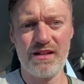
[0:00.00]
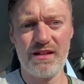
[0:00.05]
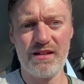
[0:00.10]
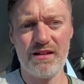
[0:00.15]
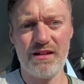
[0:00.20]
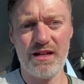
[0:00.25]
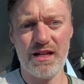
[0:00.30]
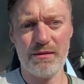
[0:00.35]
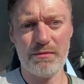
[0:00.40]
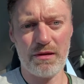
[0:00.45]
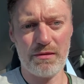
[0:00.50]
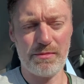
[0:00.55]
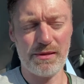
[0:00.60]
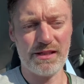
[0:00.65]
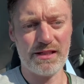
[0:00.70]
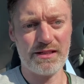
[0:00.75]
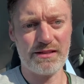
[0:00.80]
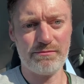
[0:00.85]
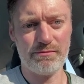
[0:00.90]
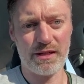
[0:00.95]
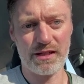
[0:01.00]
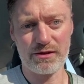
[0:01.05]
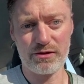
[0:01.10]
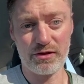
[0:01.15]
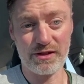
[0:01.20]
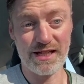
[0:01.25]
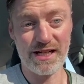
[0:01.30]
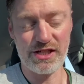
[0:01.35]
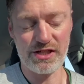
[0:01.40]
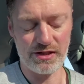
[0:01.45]
my
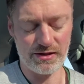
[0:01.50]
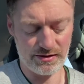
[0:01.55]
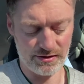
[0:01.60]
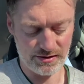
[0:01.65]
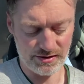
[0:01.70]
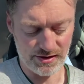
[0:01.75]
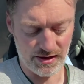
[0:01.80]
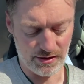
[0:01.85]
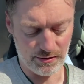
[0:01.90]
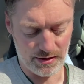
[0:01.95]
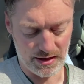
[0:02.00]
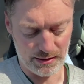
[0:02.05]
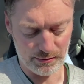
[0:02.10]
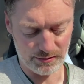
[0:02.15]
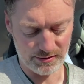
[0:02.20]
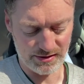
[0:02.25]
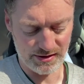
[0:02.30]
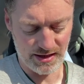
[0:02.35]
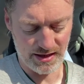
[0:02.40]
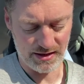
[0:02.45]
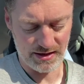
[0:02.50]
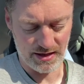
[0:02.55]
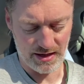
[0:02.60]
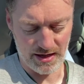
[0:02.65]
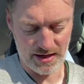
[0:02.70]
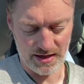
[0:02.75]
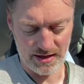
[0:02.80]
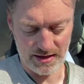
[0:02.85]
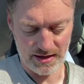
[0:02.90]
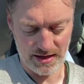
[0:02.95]
cognition. So I would say that
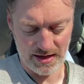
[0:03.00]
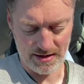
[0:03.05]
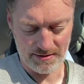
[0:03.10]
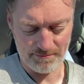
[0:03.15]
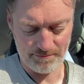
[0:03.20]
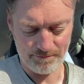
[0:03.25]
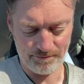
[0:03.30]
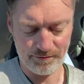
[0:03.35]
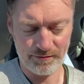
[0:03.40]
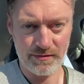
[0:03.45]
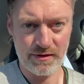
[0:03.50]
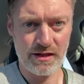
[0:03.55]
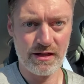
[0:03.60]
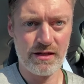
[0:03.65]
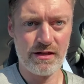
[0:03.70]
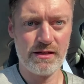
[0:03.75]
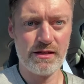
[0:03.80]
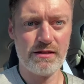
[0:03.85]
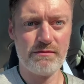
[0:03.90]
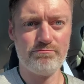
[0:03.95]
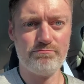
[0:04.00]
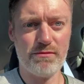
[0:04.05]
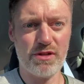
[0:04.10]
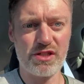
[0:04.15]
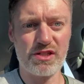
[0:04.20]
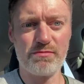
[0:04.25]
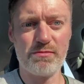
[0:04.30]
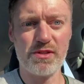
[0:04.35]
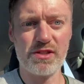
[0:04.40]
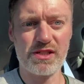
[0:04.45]
I am
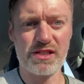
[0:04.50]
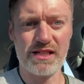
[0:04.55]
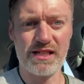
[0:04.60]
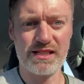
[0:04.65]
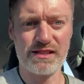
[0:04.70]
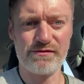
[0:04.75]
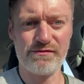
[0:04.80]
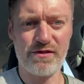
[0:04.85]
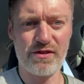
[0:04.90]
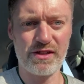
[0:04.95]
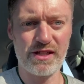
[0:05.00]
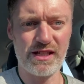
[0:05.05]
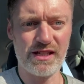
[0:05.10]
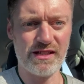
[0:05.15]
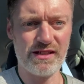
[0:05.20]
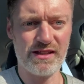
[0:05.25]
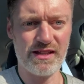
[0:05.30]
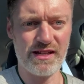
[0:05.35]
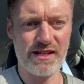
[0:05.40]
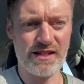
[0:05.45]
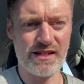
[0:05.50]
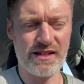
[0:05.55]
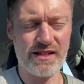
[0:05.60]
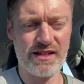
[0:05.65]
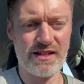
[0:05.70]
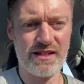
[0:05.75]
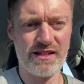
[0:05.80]
much less foggier than